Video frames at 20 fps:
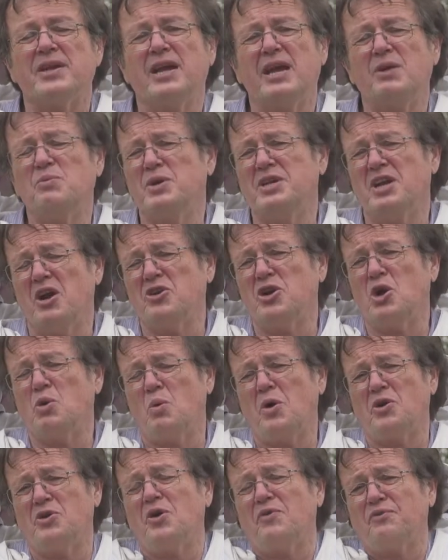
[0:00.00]
and we don't know
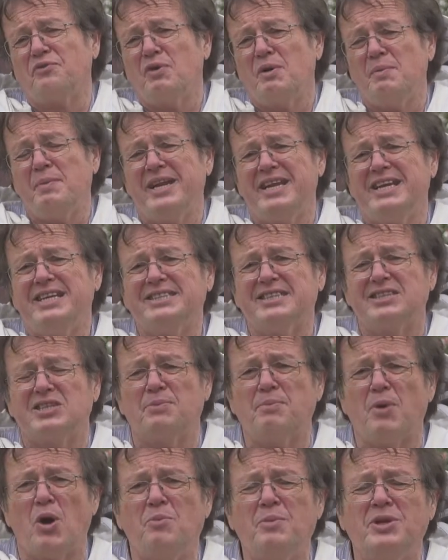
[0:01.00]
what not very many is at the
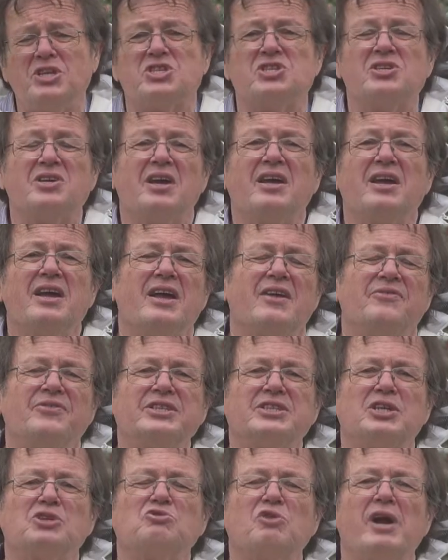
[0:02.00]
moment,
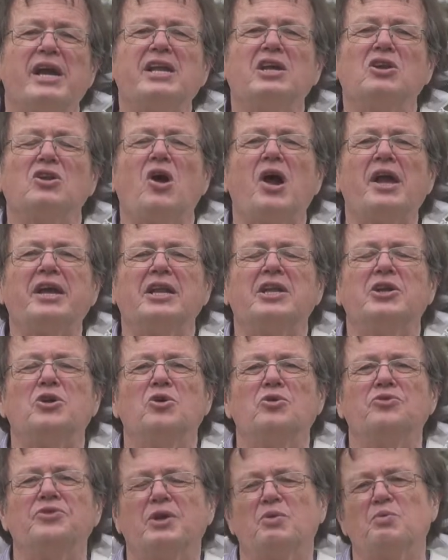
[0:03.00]
there's a greater
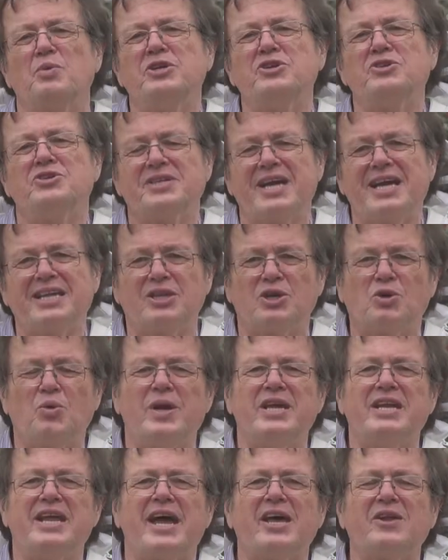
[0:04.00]
likelihood that when you take the
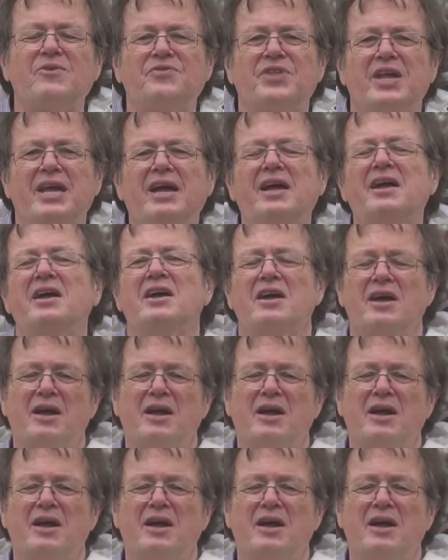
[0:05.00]
queen out of there,